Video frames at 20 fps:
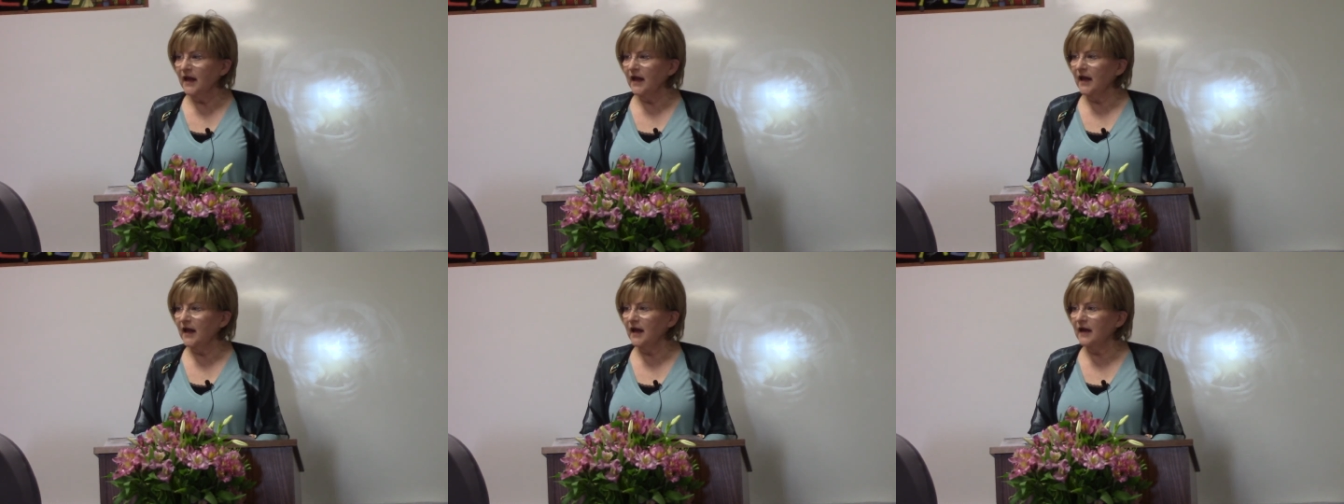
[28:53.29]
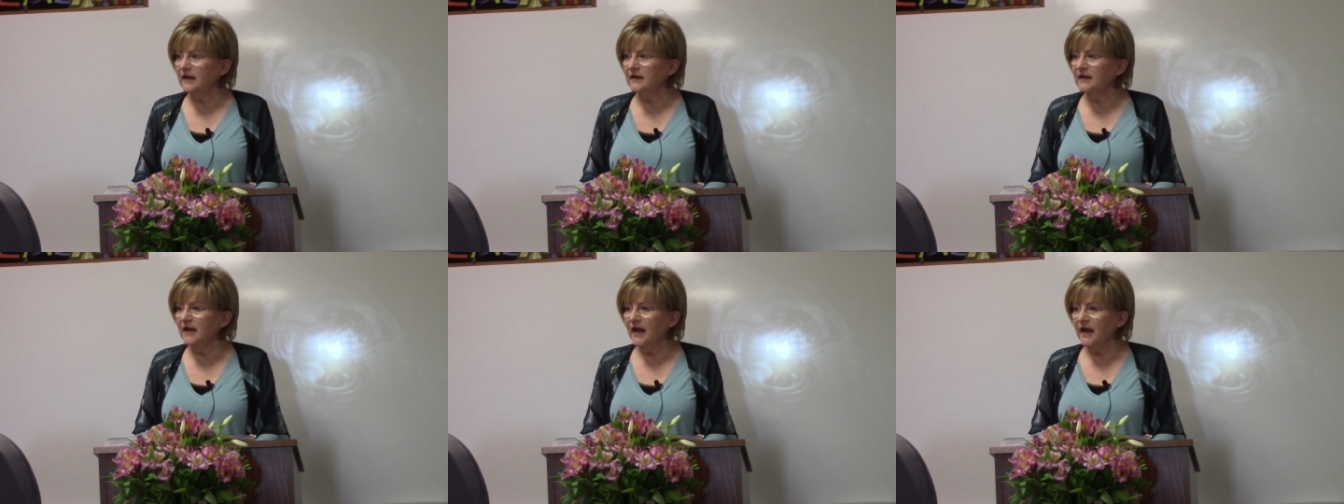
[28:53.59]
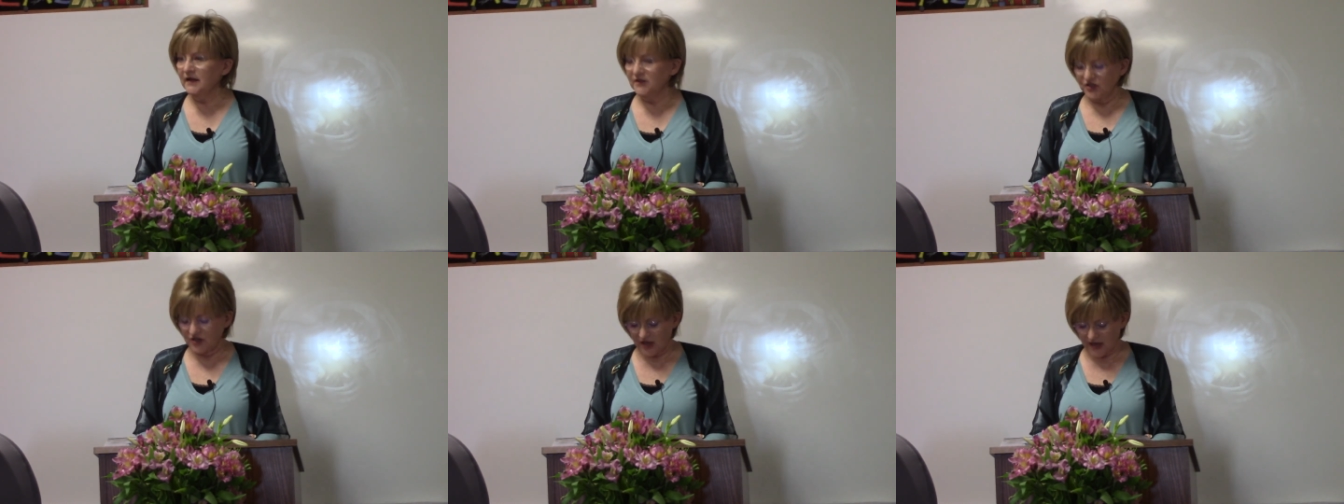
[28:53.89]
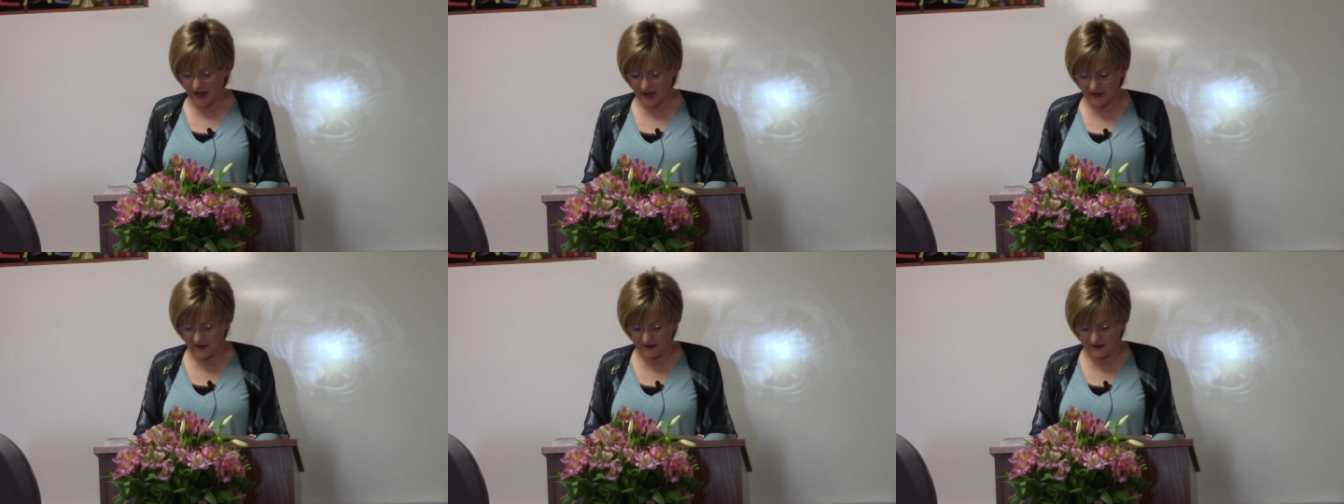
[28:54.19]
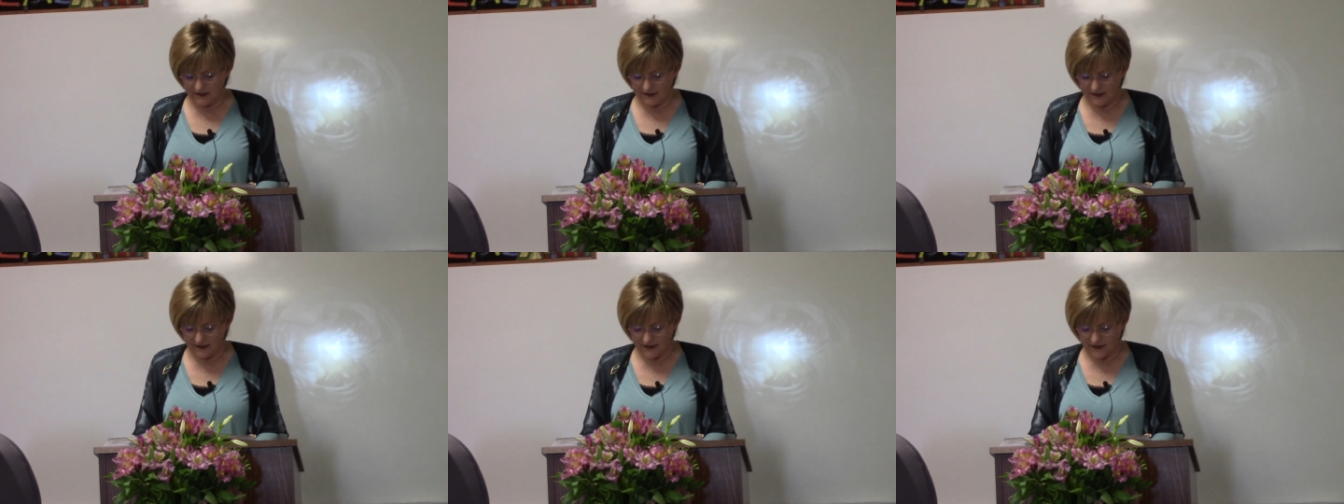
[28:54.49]
and
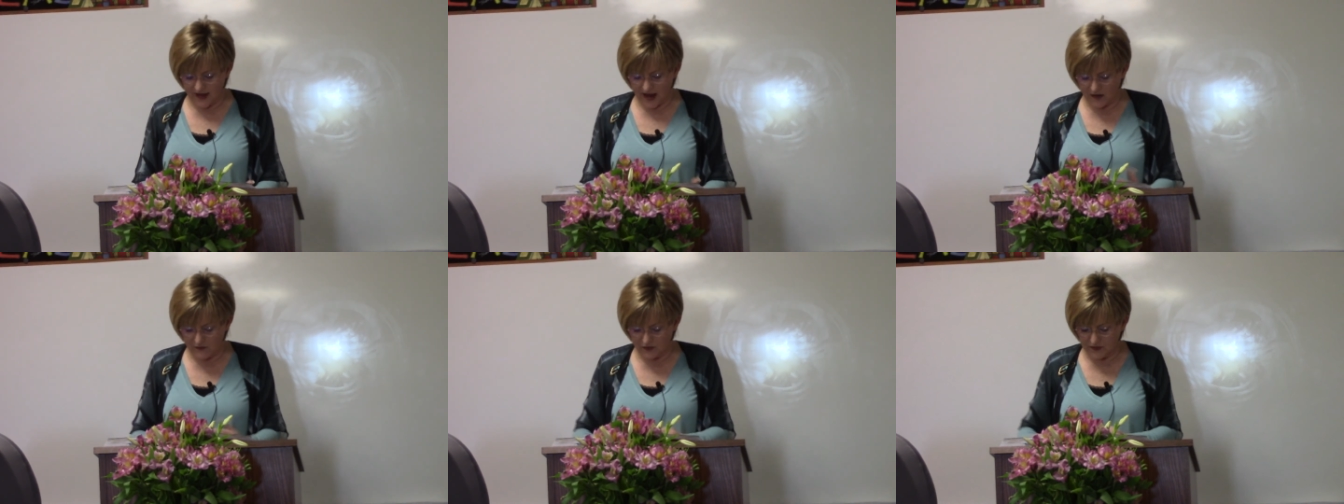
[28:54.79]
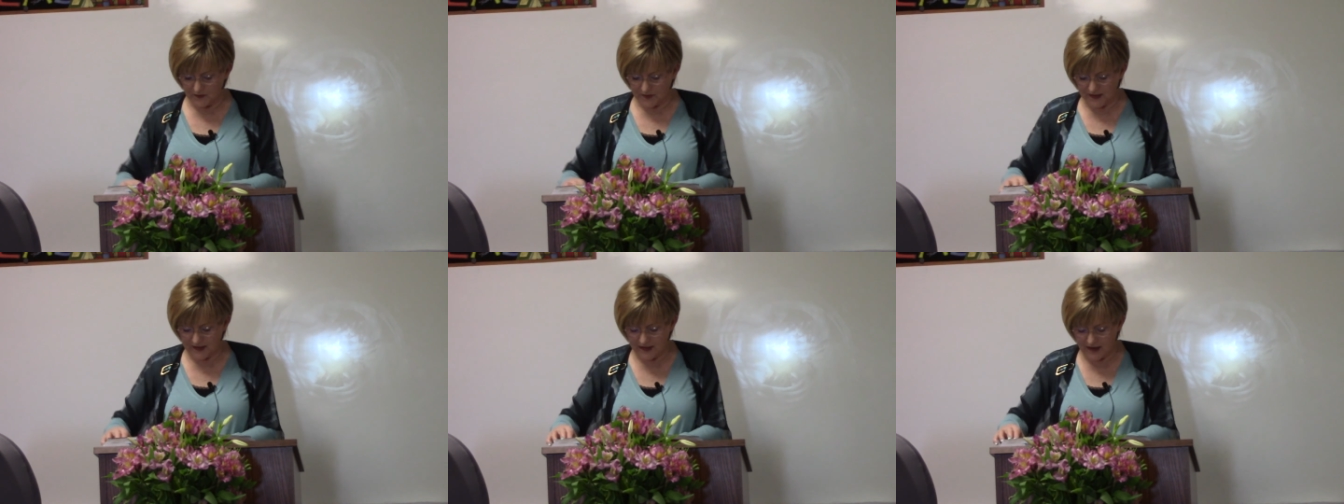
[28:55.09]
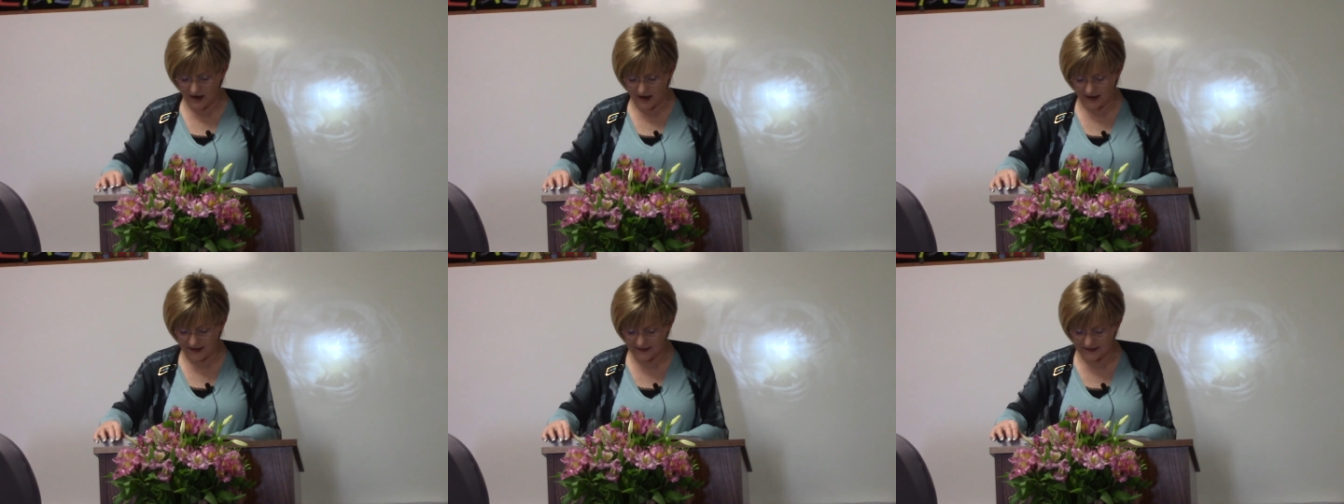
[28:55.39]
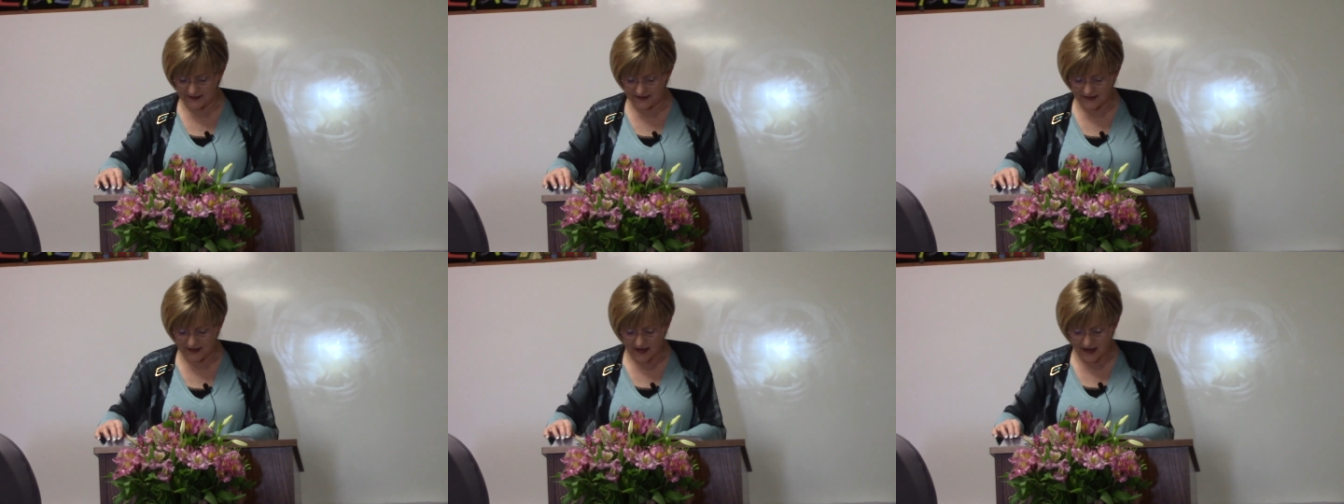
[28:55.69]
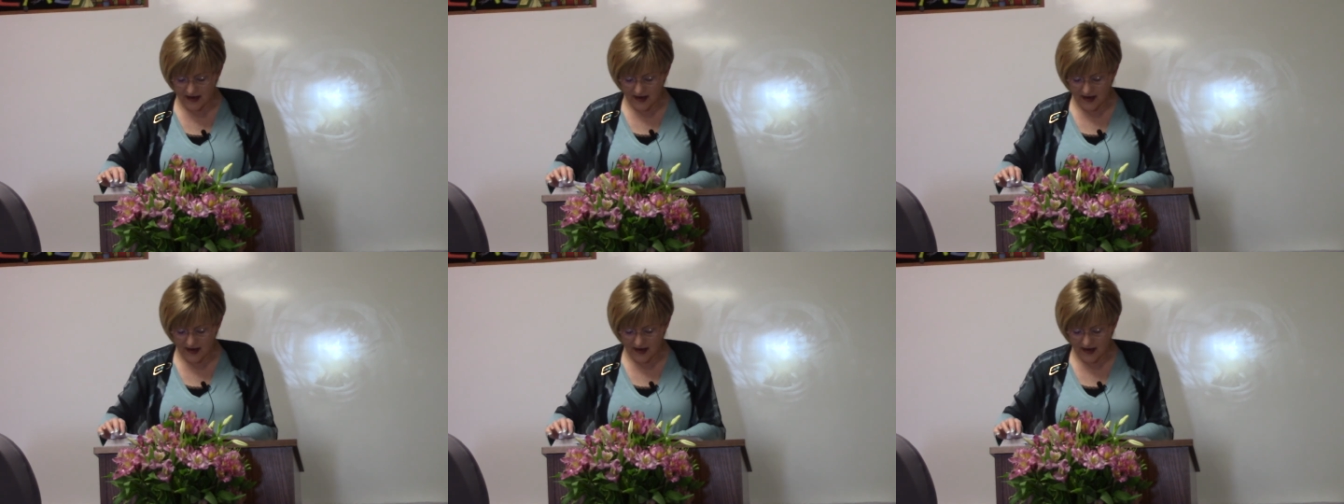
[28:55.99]
educated. That would be nice.